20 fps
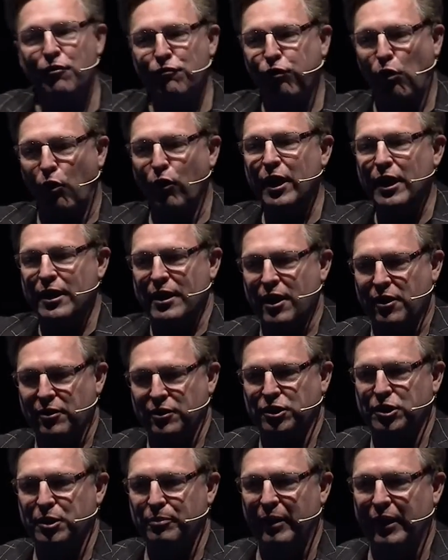forty
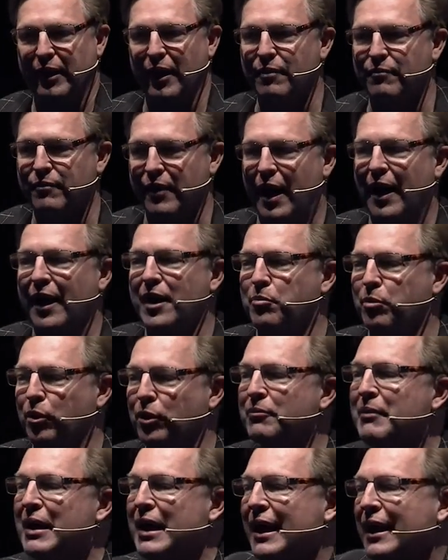years to become valuable.
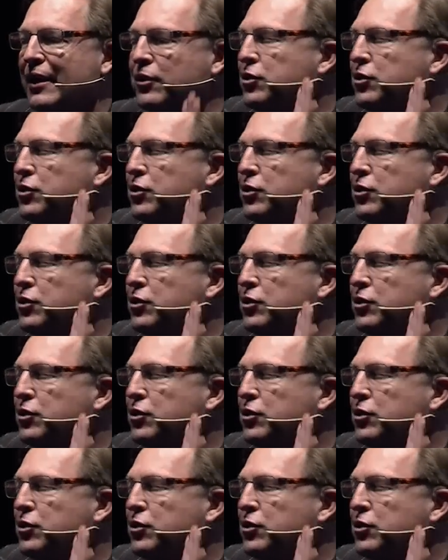It